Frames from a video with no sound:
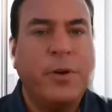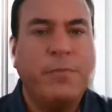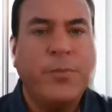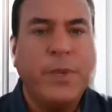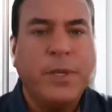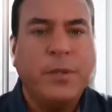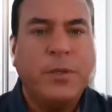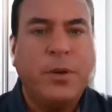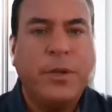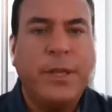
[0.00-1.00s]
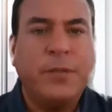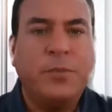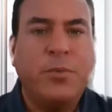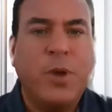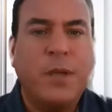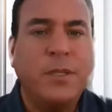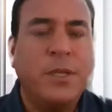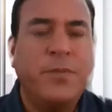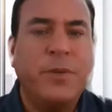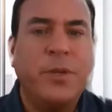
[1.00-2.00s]
firm, Tony has brought
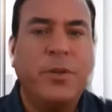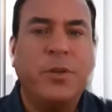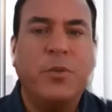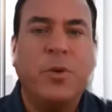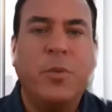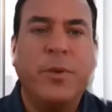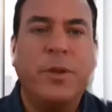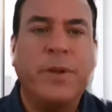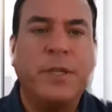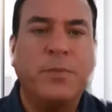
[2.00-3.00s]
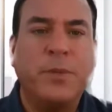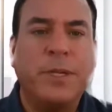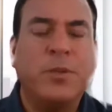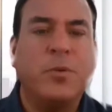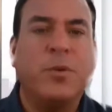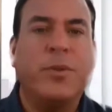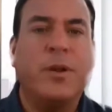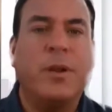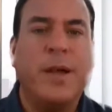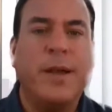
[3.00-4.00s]
significant new corporate investment into North
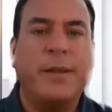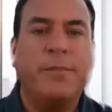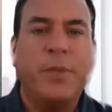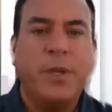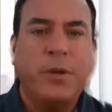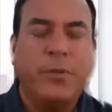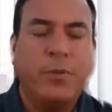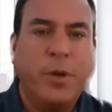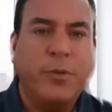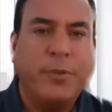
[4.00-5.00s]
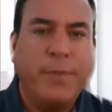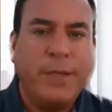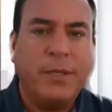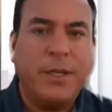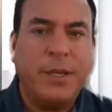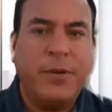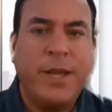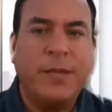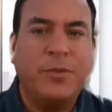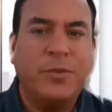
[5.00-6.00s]
Carolina from both domestic and
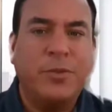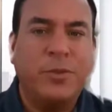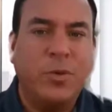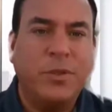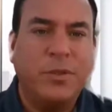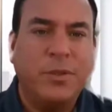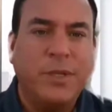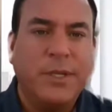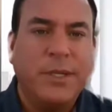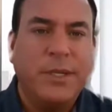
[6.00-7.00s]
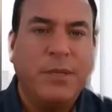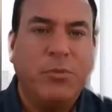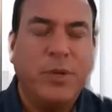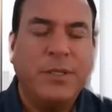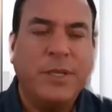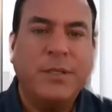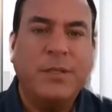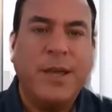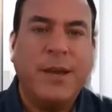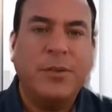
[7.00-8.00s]
international sources. He brings an
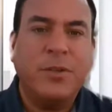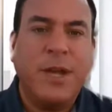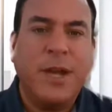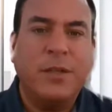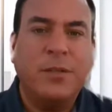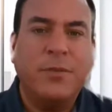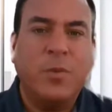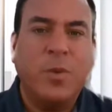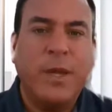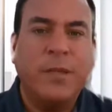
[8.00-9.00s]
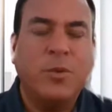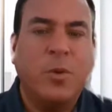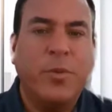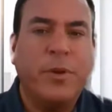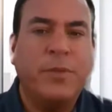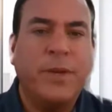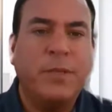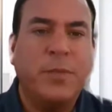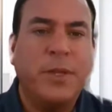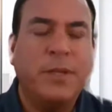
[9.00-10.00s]
insider's knowledge of the ways corporate
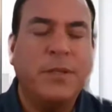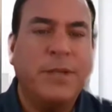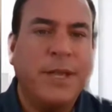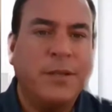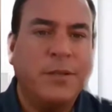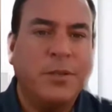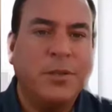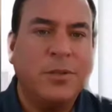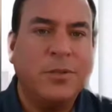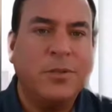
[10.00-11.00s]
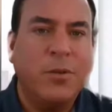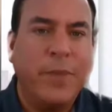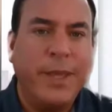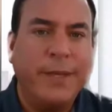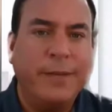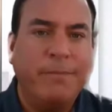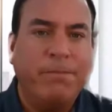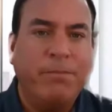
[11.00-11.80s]
investment and site decisions are made.